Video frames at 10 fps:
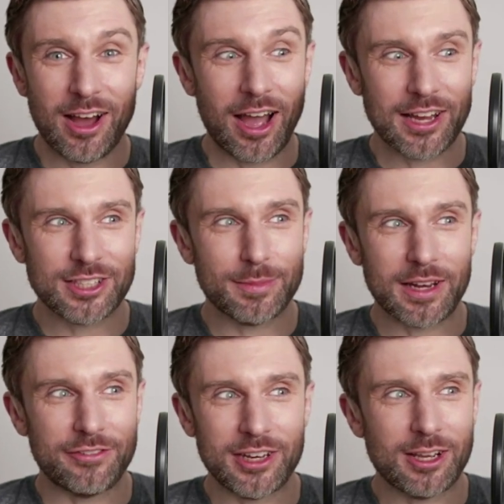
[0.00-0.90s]
I actually
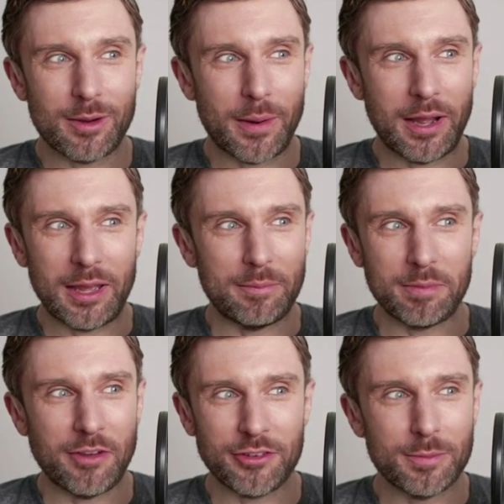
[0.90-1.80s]
made a video about
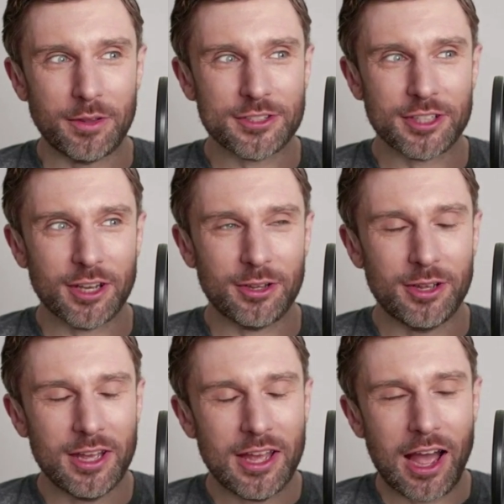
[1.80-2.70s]
him a few months ago,